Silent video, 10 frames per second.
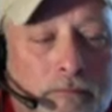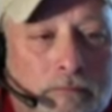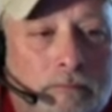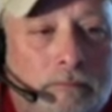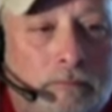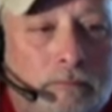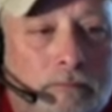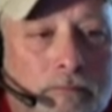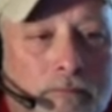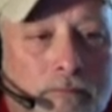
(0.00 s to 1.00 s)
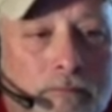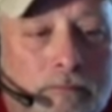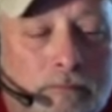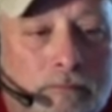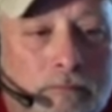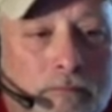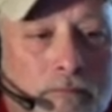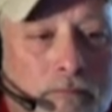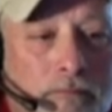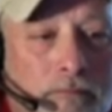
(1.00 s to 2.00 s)

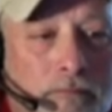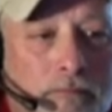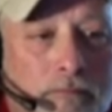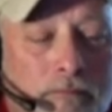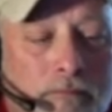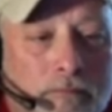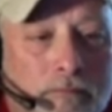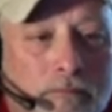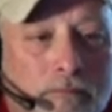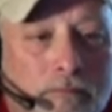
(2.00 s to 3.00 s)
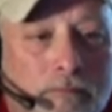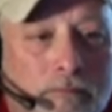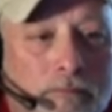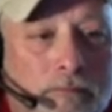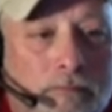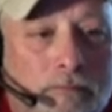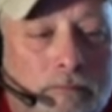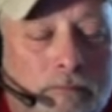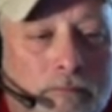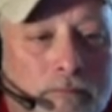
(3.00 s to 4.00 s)

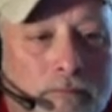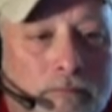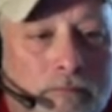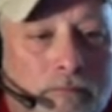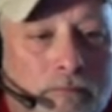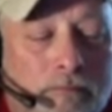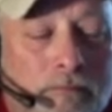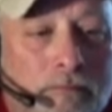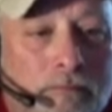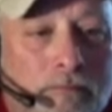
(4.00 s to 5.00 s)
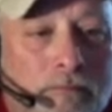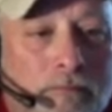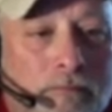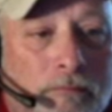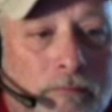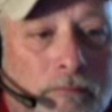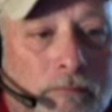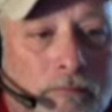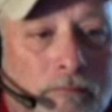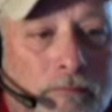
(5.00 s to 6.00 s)

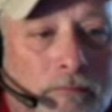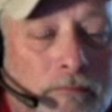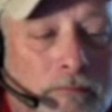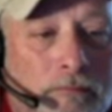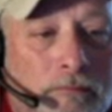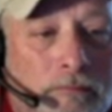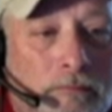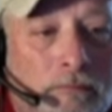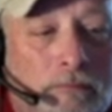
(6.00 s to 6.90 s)
This person isn't speaking.